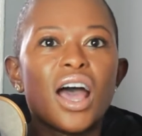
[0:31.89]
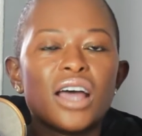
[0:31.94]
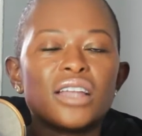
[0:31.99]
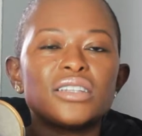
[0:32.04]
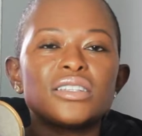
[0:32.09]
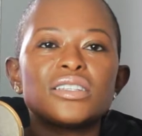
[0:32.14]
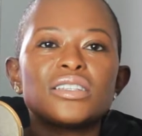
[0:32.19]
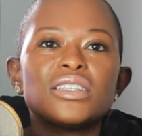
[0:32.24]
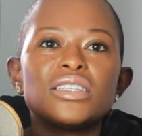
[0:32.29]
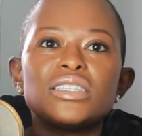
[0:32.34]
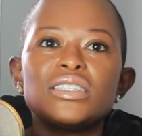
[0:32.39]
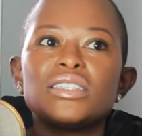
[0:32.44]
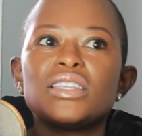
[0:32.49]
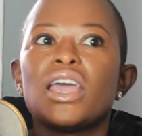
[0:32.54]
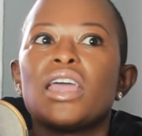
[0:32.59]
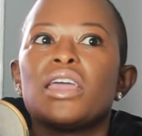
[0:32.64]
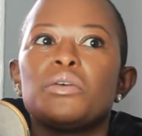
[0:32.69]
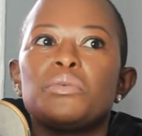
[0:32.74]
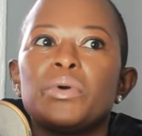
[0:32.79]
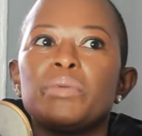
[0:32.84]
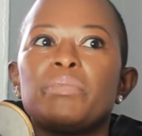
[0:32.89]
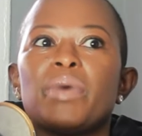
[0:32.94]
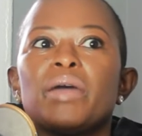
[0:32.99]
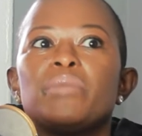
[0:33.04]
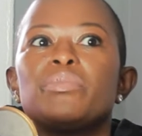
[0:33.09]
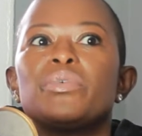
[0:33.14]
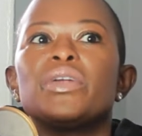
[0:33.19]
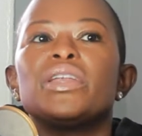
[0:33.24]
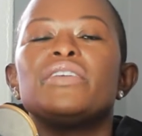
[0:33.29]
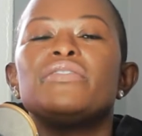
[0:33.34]
honestly say. It went by
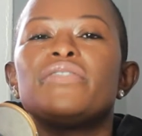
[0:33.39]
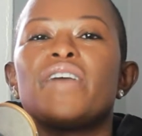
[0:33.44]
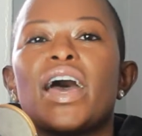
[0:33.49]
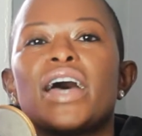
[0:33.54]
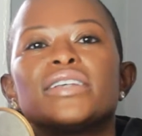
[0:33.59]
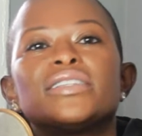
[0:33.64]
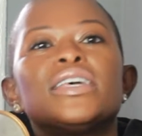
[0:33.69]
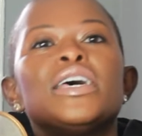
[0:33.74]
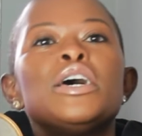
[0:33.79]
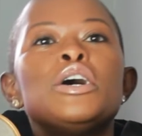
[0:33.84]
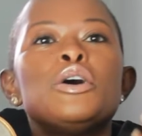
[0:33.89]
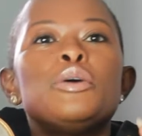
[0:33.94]
pretty fast.